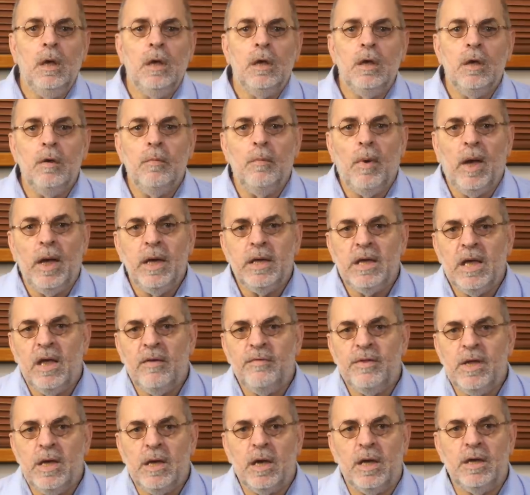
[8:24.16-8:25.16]
You might
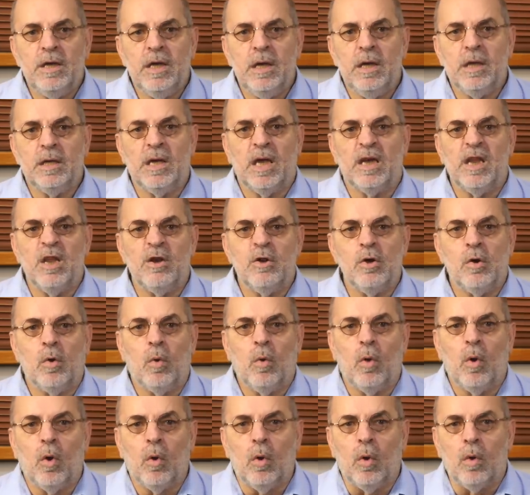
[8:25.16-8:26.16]
have the idea that I know
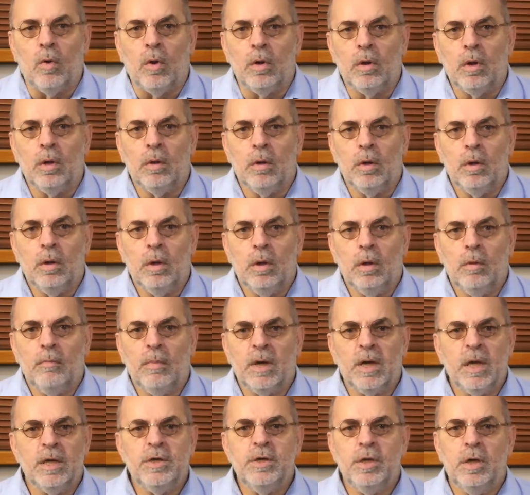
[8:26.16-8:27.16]
all,
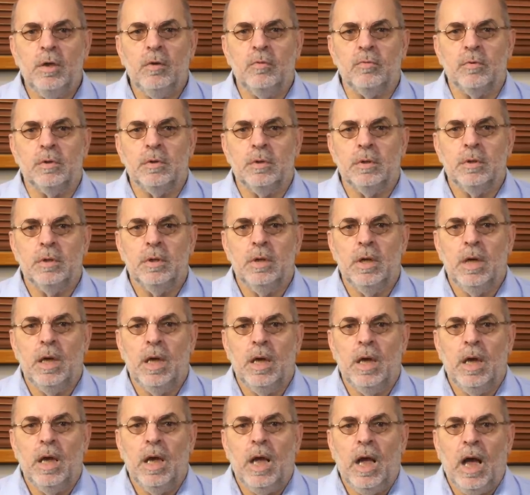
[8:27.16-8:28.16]
but I don't.
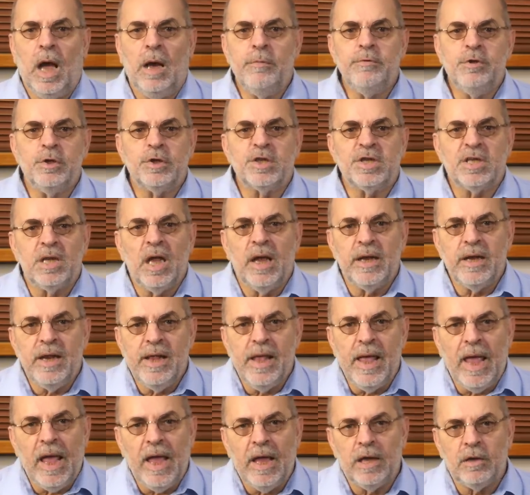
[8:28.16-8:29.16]
I'm just
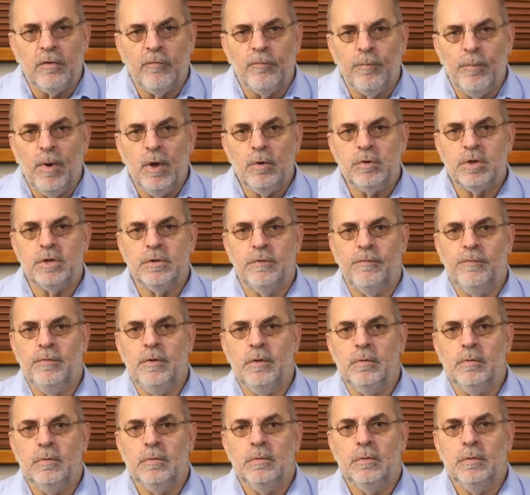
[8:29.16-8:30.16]
slightly ahead of most of
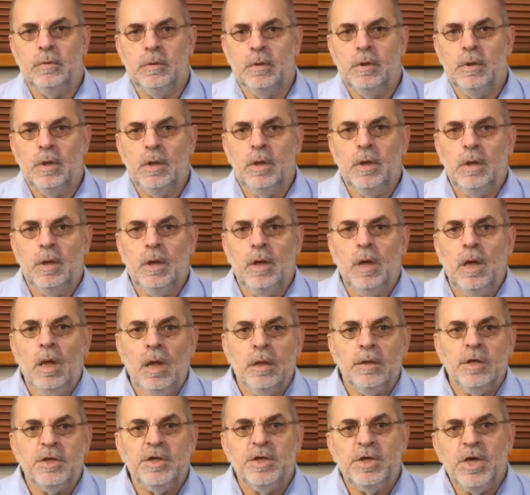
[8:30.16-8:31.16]
you.
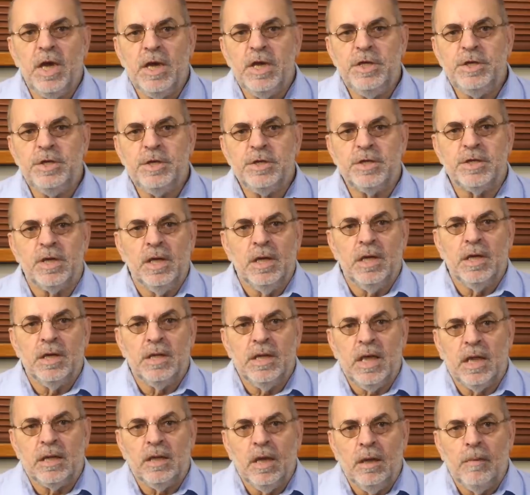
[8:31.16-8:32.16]
The changes
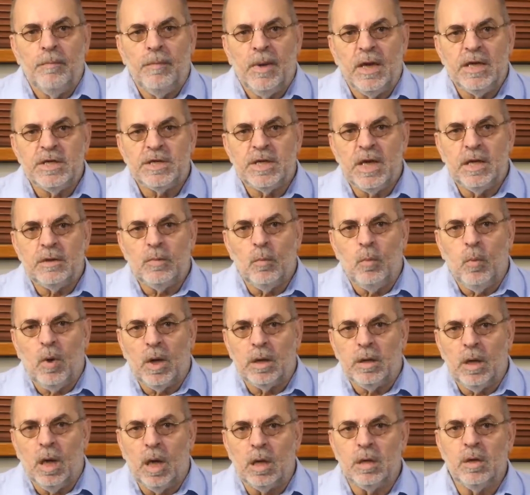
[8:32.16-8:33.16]
that my setup
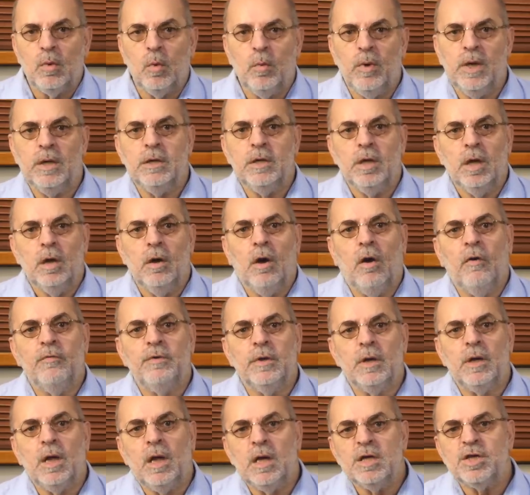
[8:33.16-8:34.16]
one underwent over
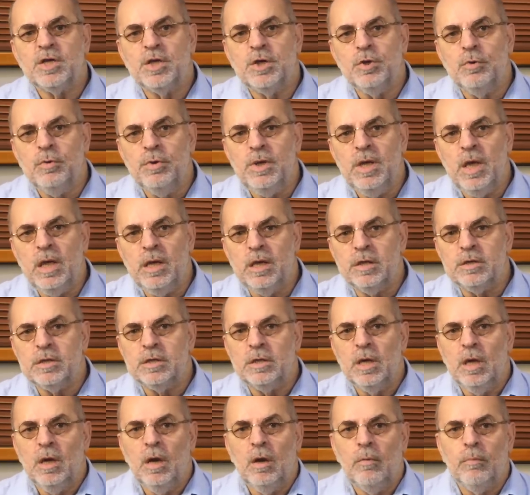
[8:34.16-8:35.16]
the last two
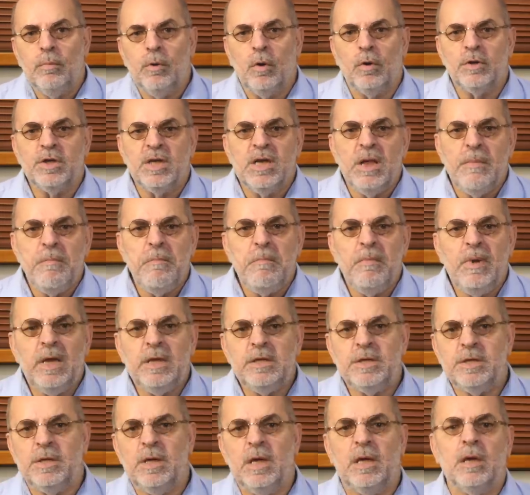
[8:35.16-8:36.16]
years brought an
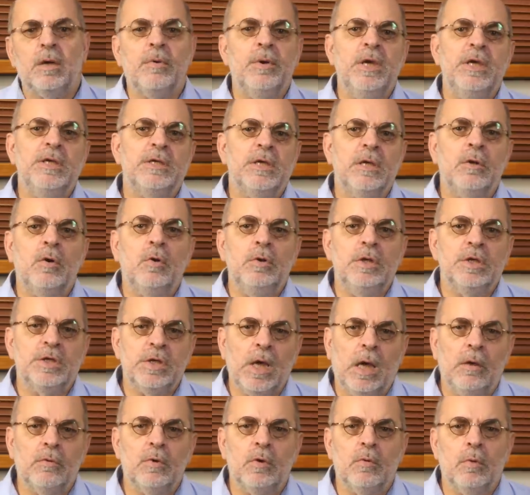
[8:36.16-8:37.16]
immense increase in
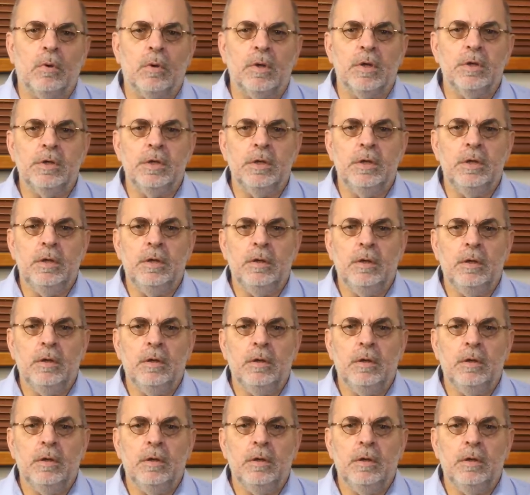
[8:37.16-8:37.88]
sound quality.